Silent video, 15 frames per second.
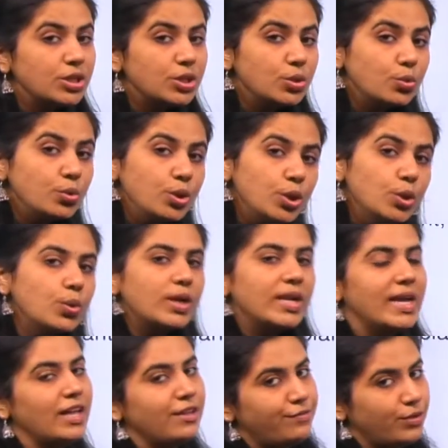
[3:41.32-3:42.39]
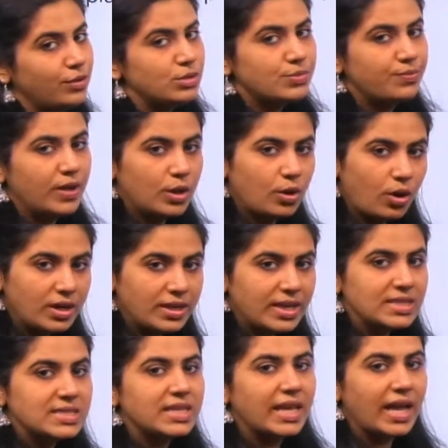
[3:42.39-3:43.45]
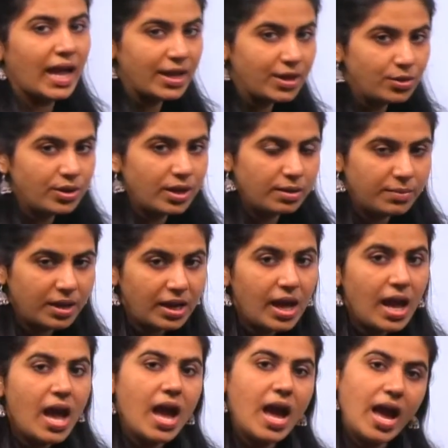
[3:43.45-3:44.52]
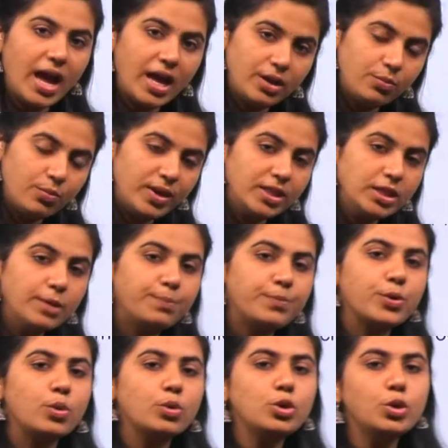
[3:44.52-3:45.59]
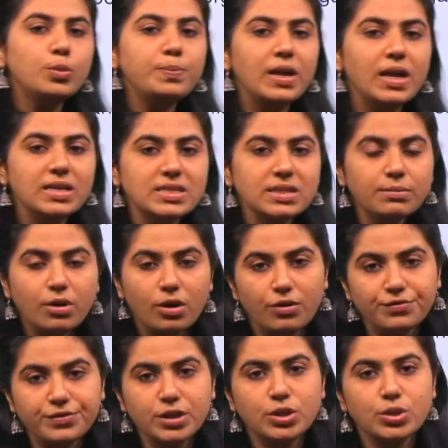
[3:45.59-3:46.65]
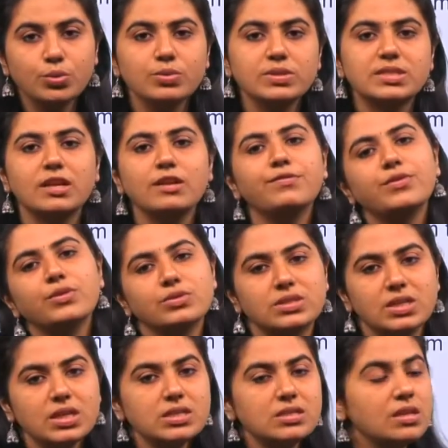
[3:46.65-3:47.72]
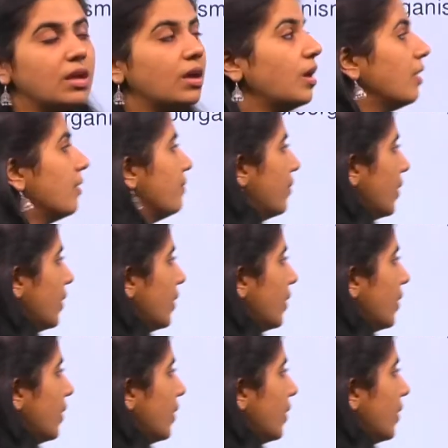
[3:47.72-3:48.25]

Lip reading: two nuclei fuse, we call it as karyogamy, and when the protoplasm of the two cell fuses, we